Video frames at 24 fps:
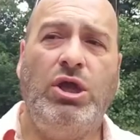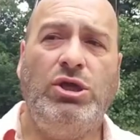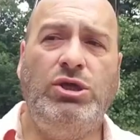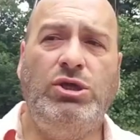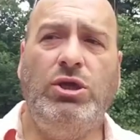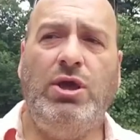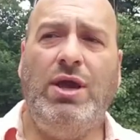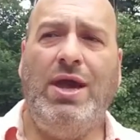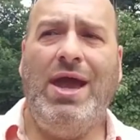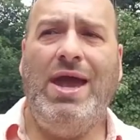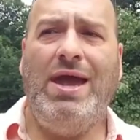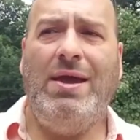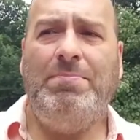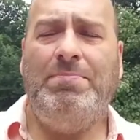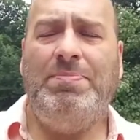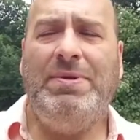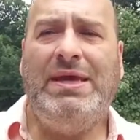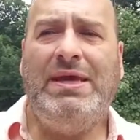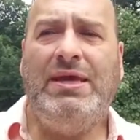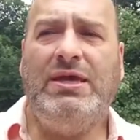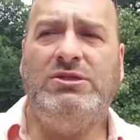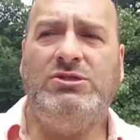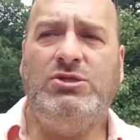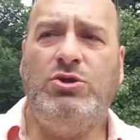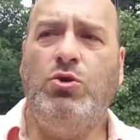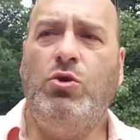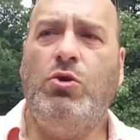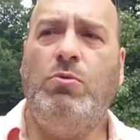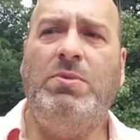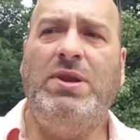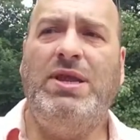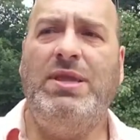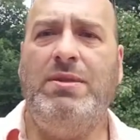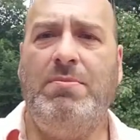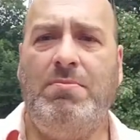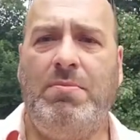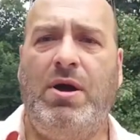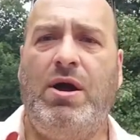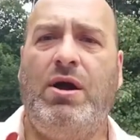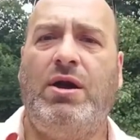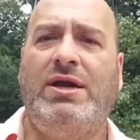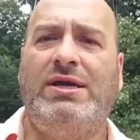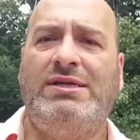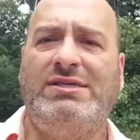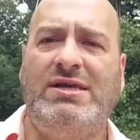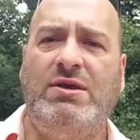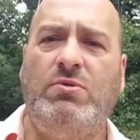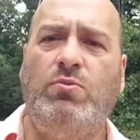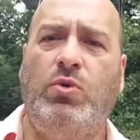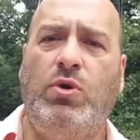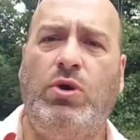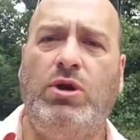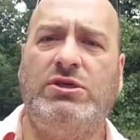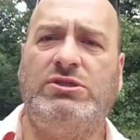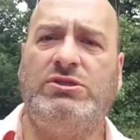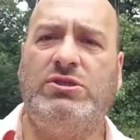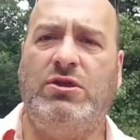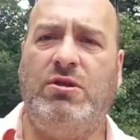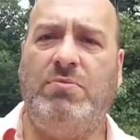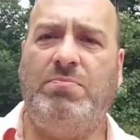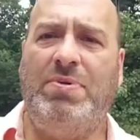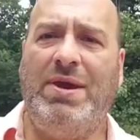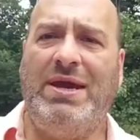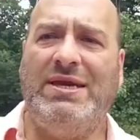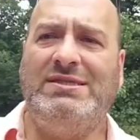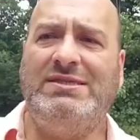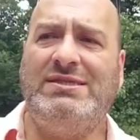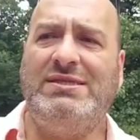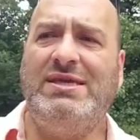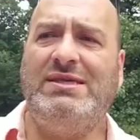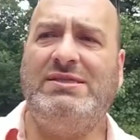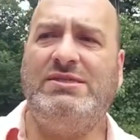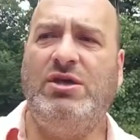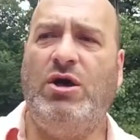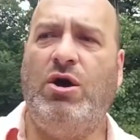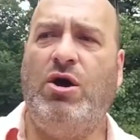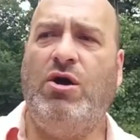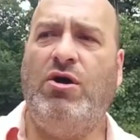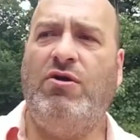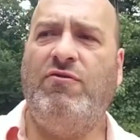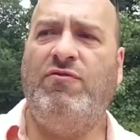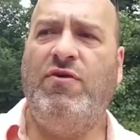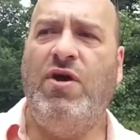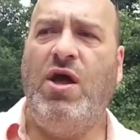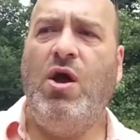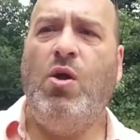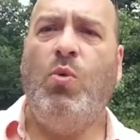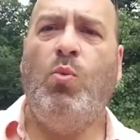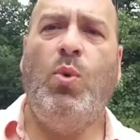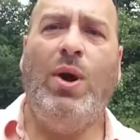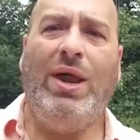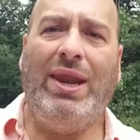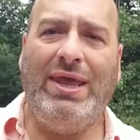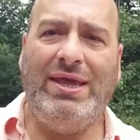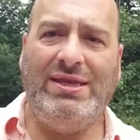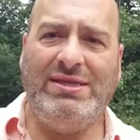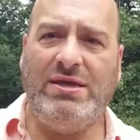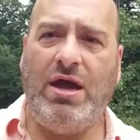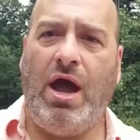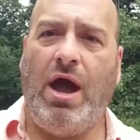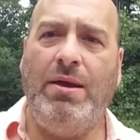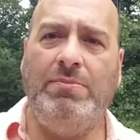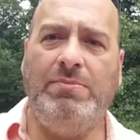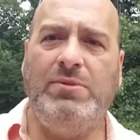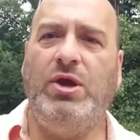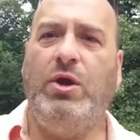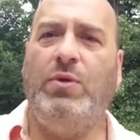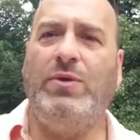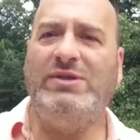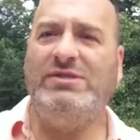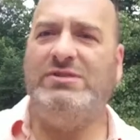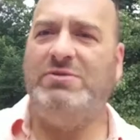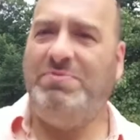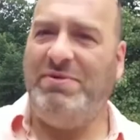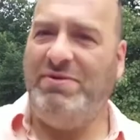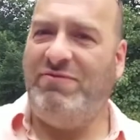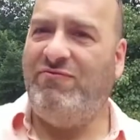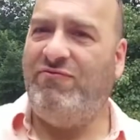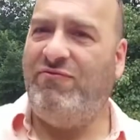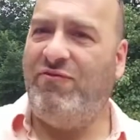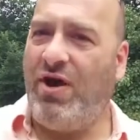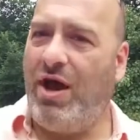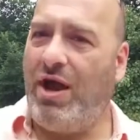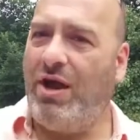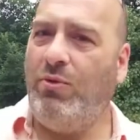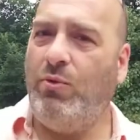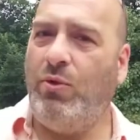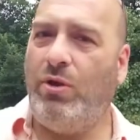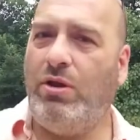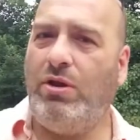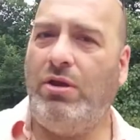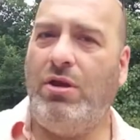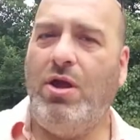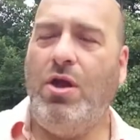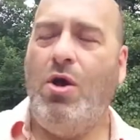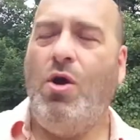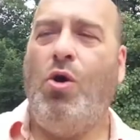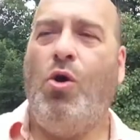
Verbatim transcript: You, because normally the marketing works on a basis of, well, it, I'm going to be viral,